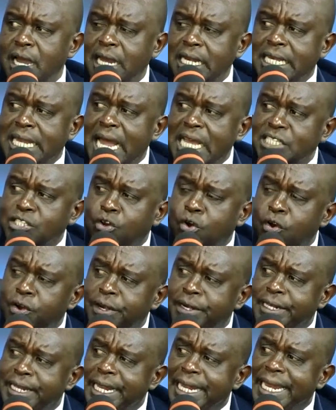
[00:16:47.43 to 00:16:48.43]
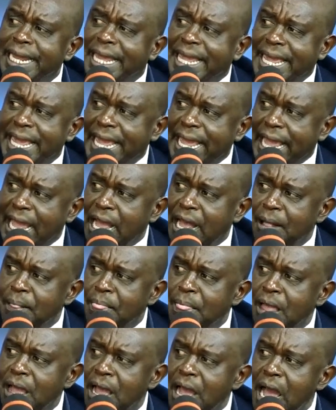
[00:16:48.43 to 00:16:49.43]
Does God really care
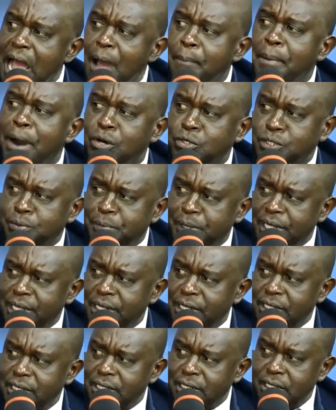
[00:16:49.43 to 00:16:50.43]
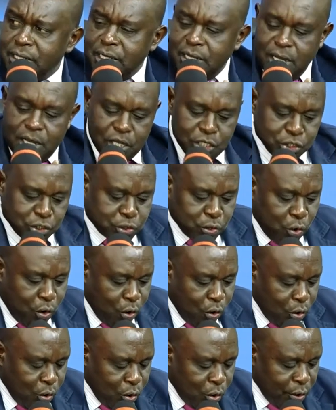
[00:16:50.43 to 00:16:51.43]
about me?
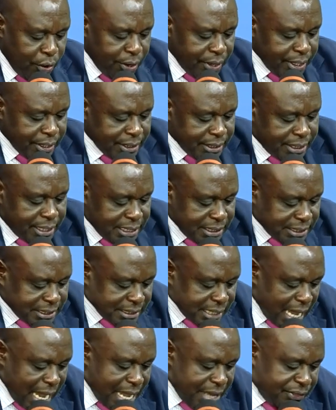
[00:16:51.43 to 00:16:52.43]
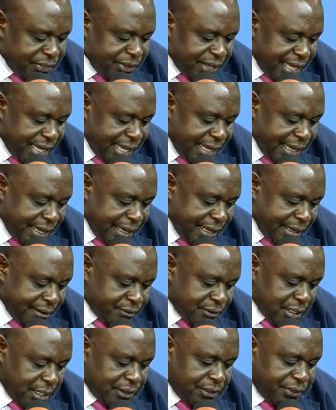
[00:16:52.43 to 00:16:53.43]
So these are
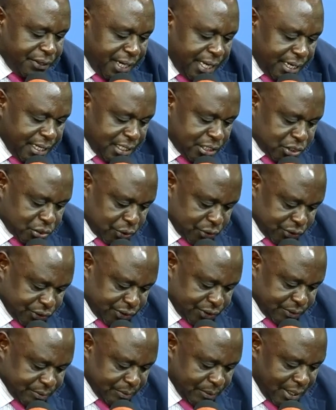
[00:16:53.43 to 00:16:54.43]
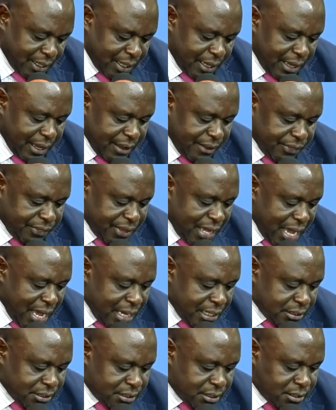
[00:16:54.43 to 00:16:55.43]
the three reasons
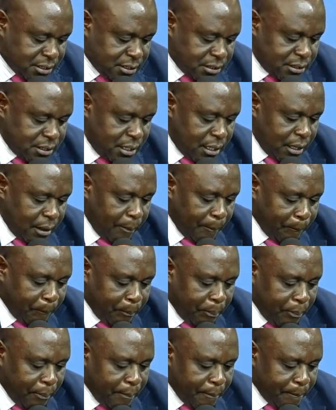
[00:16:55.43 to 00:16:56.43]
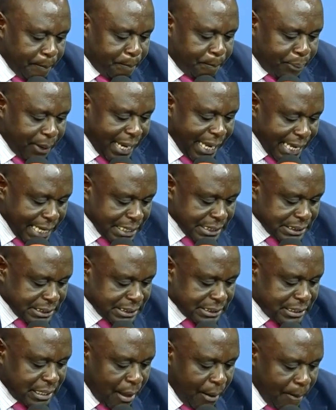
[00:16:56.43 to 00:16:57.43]
that
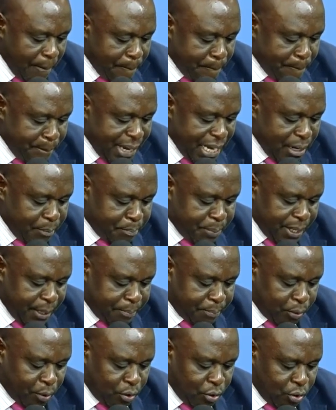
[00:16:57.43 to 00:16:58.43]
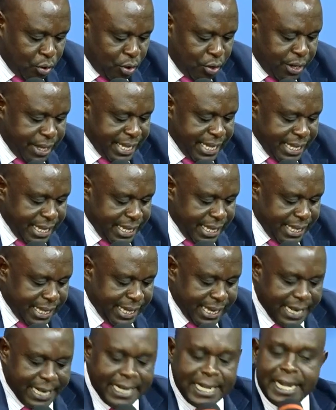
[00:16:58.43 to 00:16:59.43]
place many people
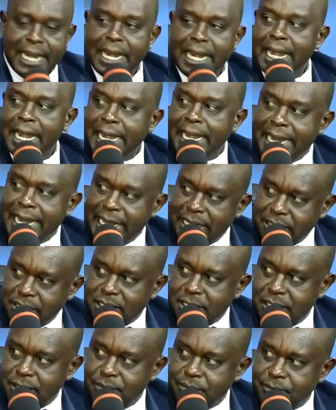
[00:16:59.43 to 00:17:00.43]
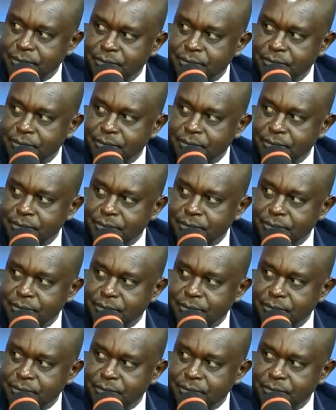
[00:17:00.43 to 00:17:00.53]
in debt.